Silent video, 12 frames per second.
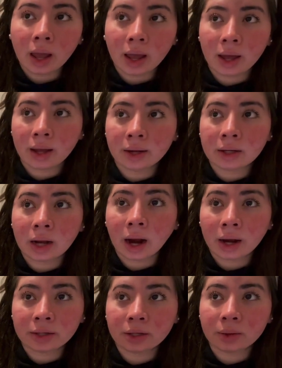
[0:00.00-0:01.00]
And
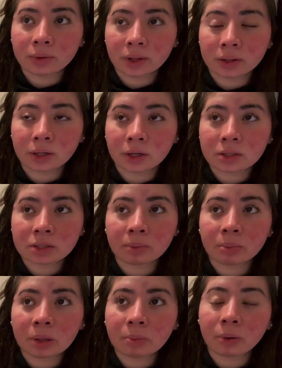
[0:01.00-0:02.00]
I know that there are some
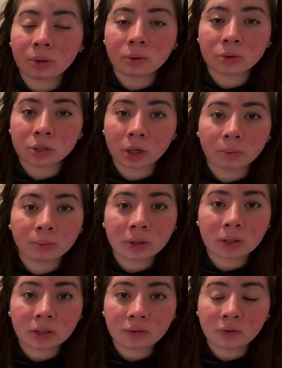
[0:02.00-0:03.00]
people who don't
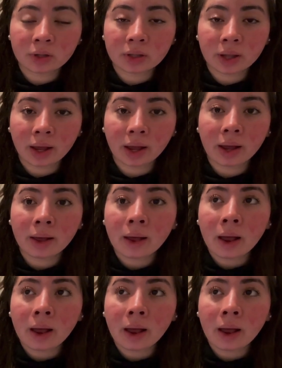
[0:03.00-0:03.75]
believe in that,